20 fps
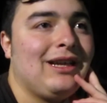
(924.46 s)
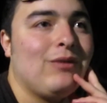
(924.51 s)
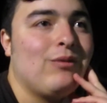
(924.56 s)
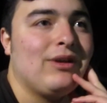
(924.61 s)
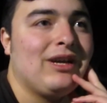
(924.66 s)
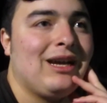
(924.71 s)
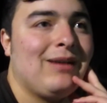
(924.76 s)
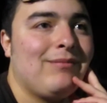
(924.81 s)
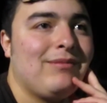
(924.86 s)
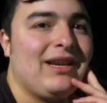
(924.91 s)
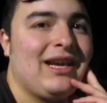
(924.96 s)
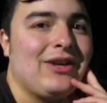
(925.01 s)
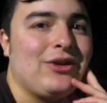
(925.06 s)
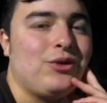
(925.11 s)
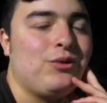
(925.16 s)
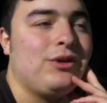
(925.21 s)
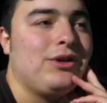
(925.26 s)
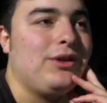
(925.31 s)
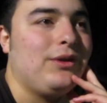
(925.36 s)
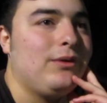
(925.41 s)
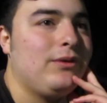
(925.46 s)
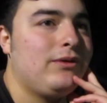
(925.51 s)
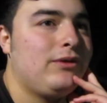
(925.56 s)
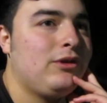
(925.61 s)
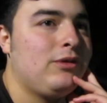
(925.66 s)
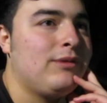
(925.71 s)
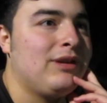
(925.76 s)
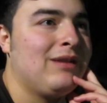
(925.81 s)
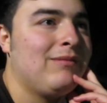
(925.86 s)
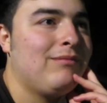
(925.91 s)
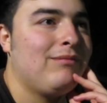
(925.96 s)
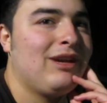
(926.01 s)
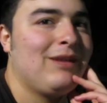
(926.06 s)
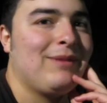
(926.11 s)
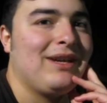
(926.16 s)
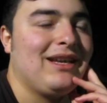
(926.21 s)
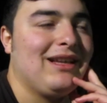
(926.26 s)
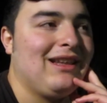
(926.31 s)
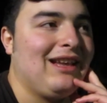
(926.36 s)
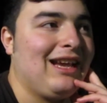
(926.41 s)
like, when I'm not doing YouTube and I'm by
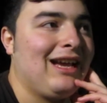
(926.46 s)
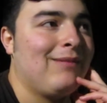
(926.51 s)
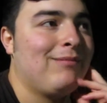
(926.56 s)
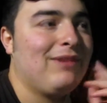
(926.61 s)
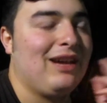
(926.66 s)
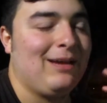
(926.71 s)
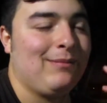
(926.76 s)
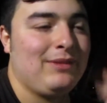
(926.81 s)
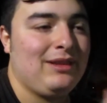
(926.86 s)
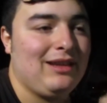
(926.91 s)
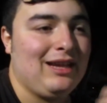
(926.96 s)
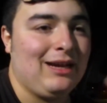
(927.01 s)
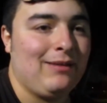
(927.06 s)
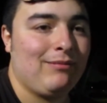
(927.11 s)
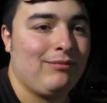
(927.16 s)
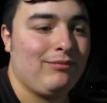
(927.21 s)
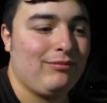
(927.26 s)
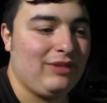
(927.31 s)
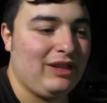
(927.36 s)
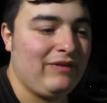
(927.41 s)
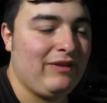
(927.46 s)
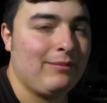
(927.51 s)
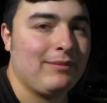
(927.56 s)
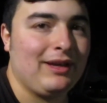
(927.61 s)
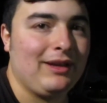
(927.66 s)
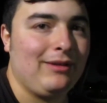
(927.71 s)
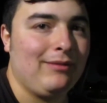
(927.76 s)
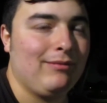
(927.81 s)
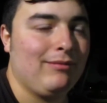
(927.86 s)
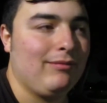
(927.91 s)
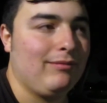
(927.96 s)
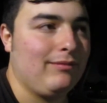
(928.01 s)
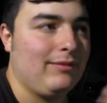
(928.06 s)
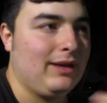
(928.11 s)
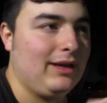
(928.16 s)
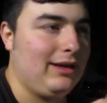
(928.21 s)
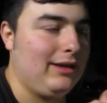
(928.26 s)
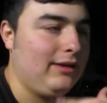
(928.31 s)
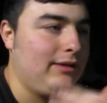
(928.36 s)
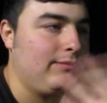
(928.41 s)
my, like, I'm living
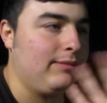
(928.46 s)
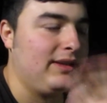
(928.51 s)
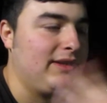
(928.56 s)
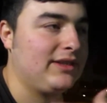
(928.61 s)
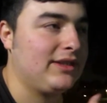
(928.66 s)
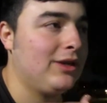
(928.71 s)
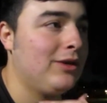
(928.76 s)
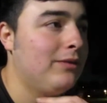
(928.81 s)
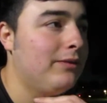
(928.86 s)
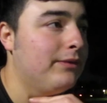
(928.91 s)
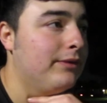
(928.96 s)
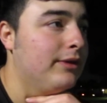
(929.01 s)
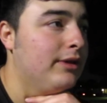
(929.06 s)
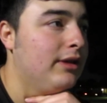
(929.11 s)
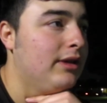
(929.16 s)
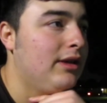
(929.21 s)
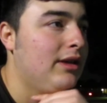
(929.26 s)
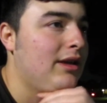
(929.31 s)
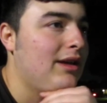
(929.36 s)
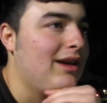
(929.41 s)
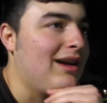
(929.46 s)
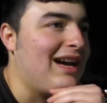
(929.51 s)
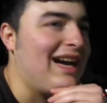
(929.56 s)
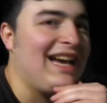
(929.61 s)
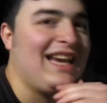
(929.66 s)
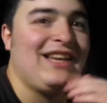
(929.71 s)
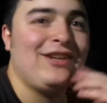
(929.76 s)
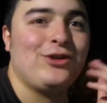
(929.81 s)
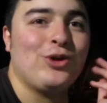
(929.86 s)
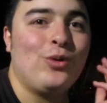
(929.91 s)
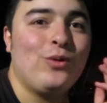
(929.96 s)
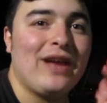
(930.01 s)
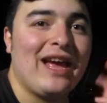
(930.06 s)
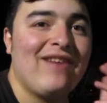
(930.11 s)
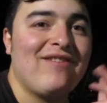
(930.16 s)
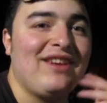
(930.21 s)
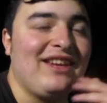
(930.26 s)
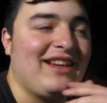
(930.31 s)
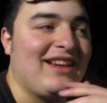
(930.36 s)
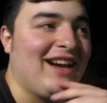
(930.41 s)
myself, I don't
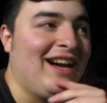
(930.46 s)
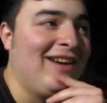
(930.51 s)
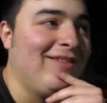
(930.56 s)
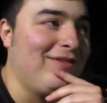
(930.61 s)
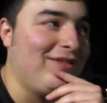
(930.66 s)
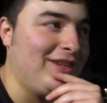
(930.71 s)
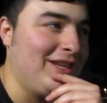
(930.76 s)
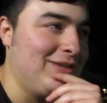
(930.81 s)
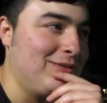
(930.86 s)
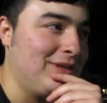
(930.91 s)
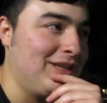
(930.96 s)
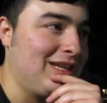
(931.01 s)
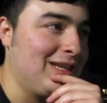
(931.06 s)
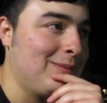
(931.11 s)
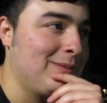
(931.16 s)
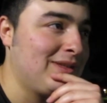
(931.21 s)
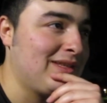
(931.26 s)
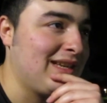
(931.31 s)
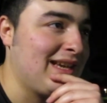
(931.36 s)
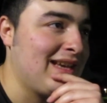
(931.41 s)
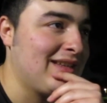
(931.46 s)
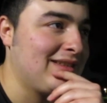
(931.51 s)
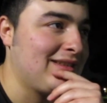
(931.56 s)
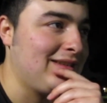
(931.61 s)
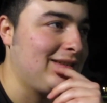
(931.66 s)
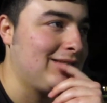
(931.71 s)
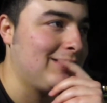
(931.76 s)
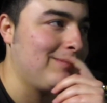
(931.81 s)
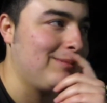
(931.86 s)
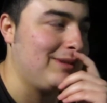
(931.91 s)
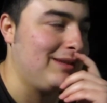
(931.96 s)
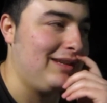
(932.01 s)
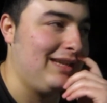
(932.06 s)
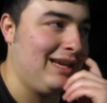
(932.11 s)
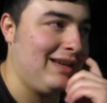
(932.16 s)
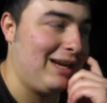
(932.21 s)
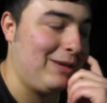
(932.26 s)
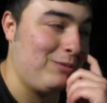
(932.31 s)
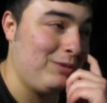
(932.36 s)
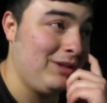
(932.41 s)
have any confidence when it comes to asking somebody
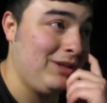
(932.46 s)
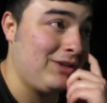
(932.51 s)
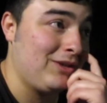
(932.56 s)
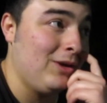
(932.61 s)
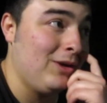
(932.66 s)
out. I really